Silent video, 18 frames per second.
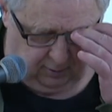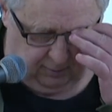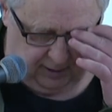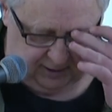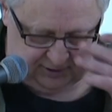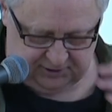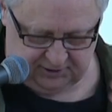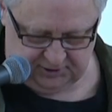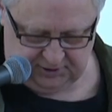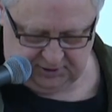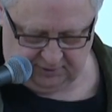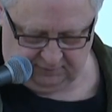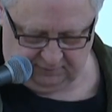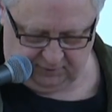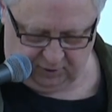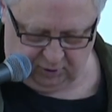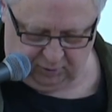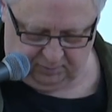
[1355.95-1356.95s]
message of
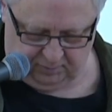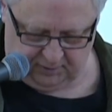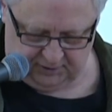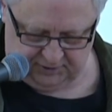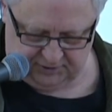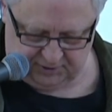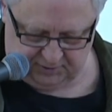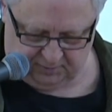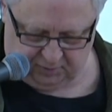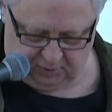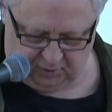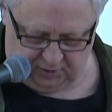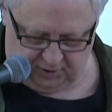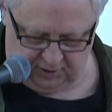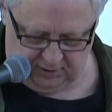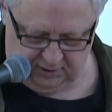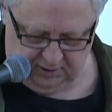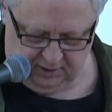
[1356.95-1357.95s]
hope and
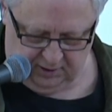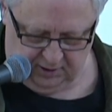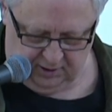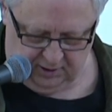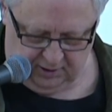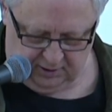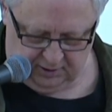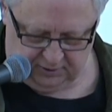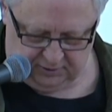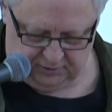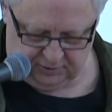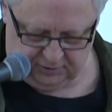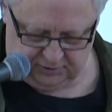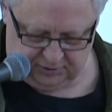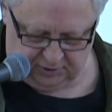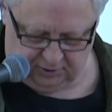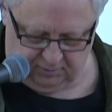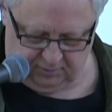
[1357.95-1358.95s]
support to
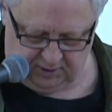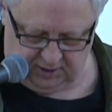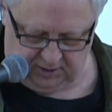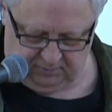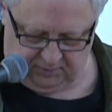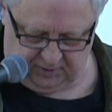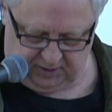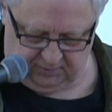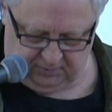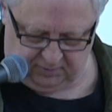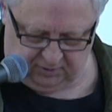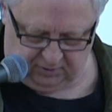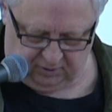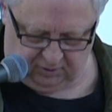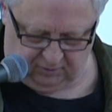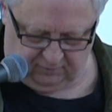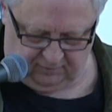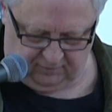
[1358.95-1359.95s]
so many people
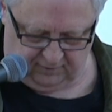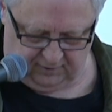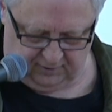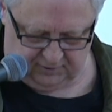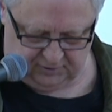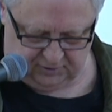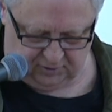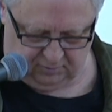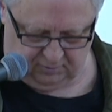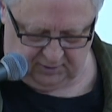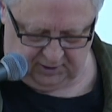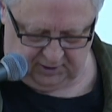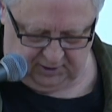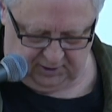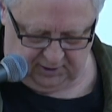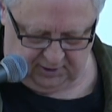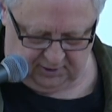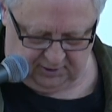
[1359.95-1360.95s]
over so many
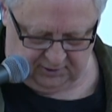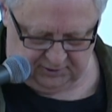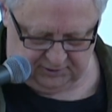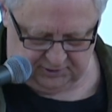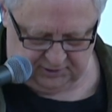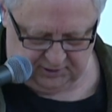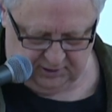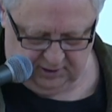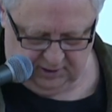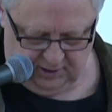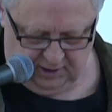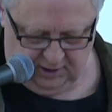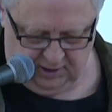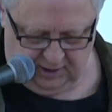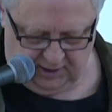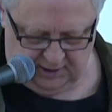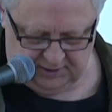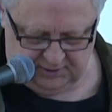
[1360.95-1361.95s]
years
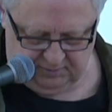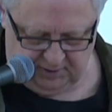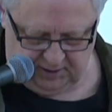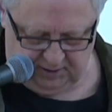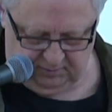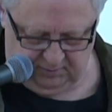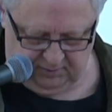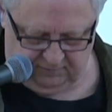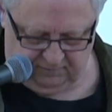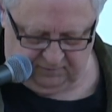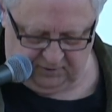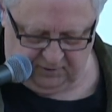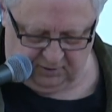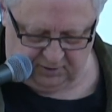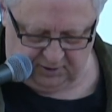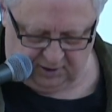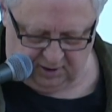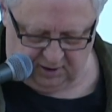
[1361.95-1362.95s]
has made me
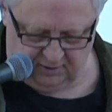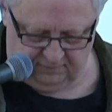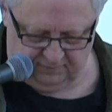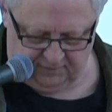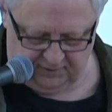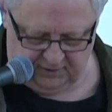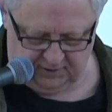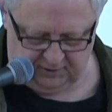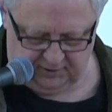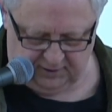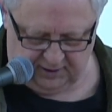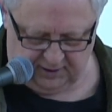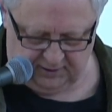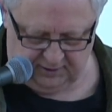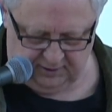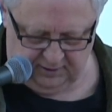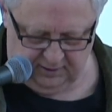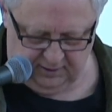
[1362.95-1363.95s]
feel confident that
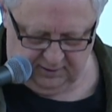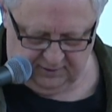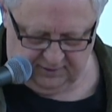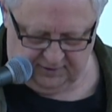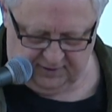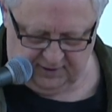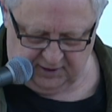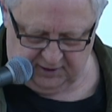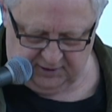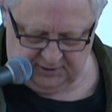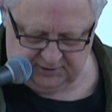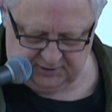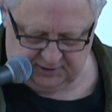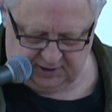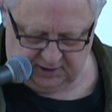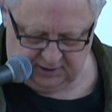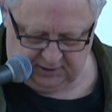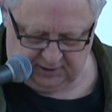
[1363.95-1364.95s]
things
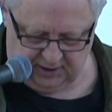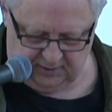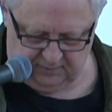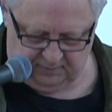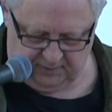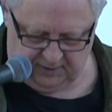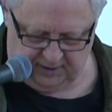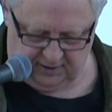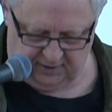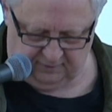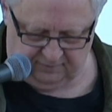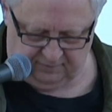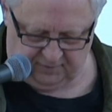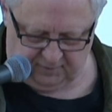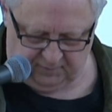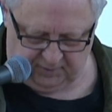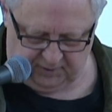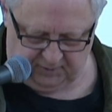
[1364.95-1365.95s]
can get better
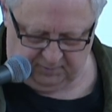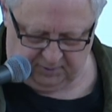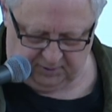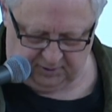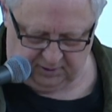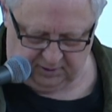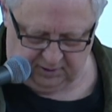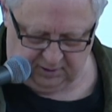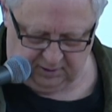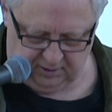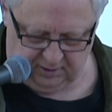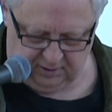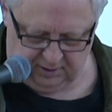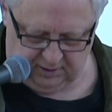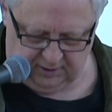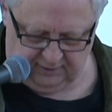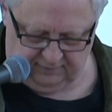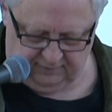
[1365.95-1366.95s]
for people
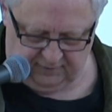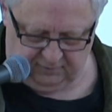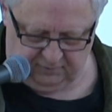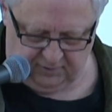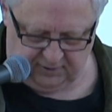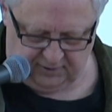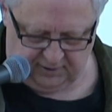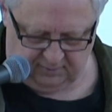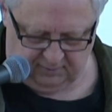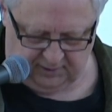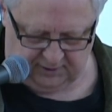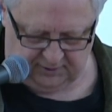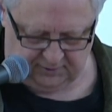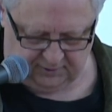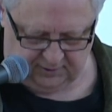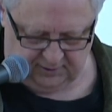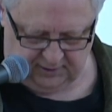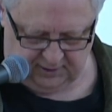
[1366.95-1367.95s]
living with a
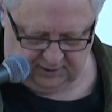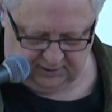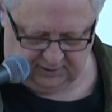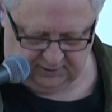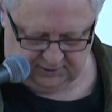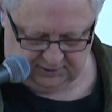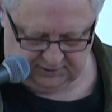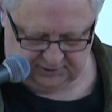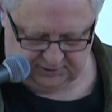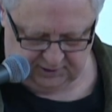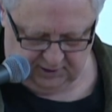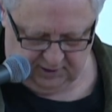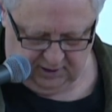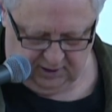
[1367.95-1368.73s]
mental illness